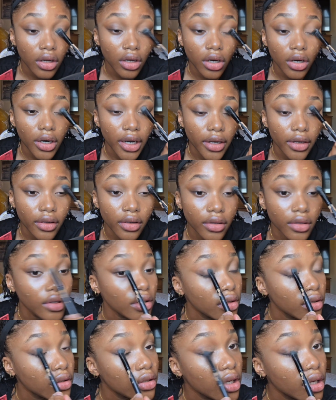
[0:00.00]
All right.
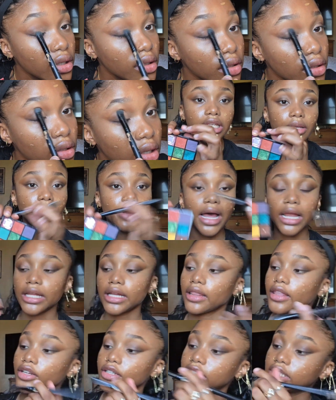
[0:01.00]
Yeah, you see
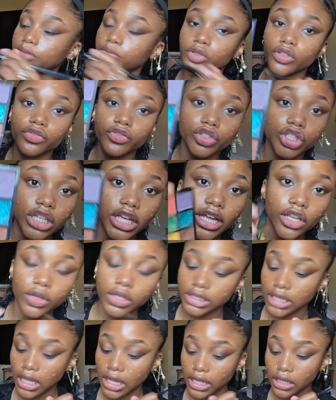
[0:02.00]
palette. There is this beautiful shade. You
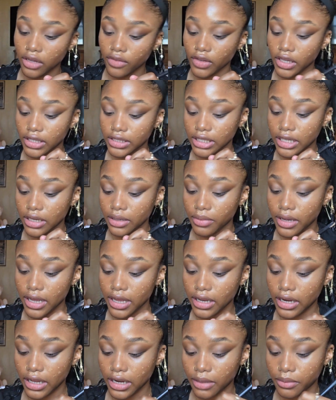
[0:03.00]
can tell I love it. It's hidden
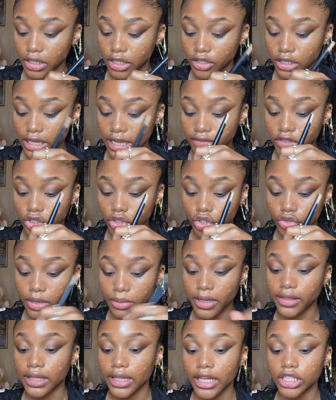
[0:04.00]
pan, and I'm literally having to
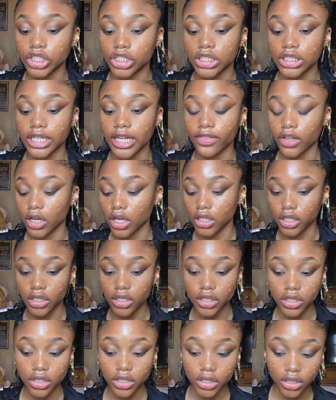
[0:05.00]
scrape at the edges to get the color.
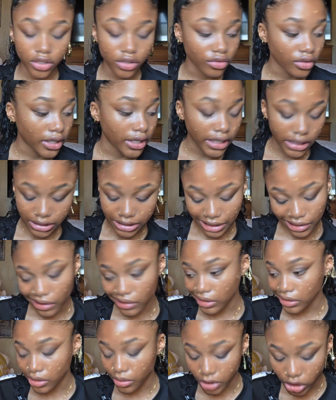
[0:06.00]
All right, because
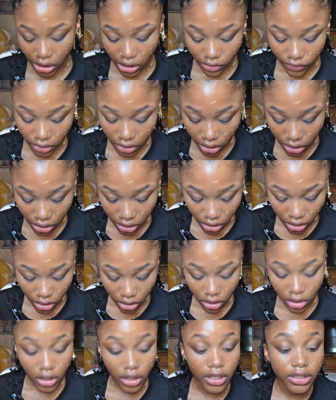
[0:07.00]
that's how much I love the color.
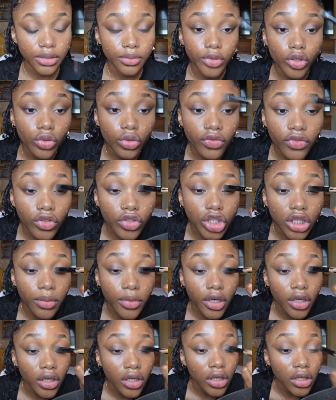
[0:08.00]
It's a beautiful
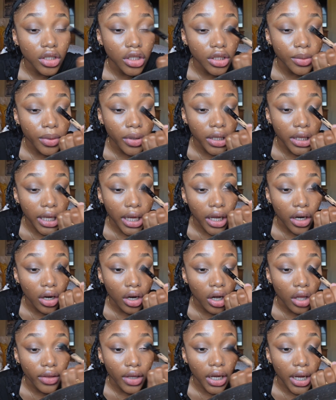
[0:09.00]
shimmer. Just put that
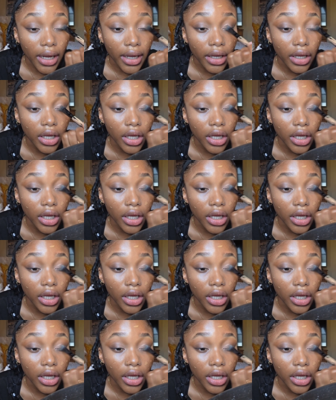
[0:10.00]
on the eye.